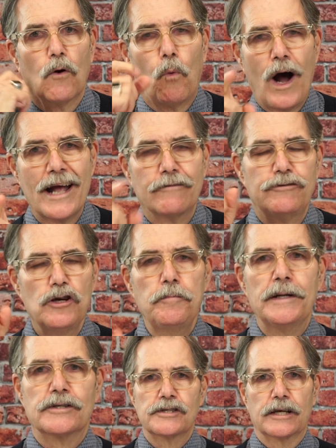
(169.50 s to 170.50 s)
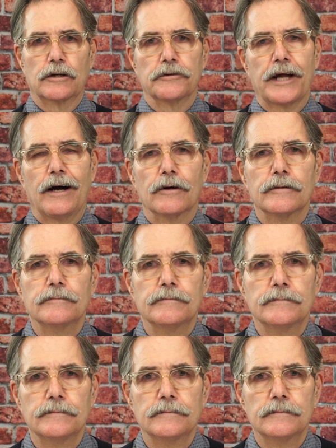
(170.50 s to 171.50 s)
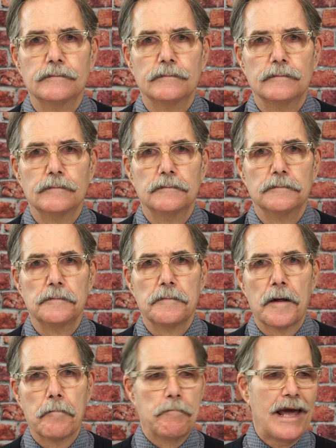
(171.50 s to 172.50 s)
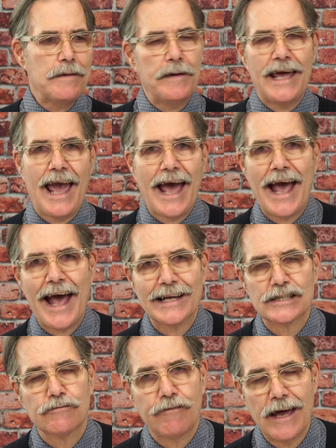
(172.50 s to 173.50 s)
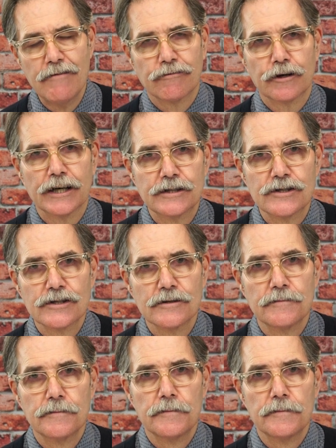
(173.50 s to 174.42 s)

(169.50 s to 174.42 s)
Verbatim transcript: Why have you been singled out? Maybe he has favorites.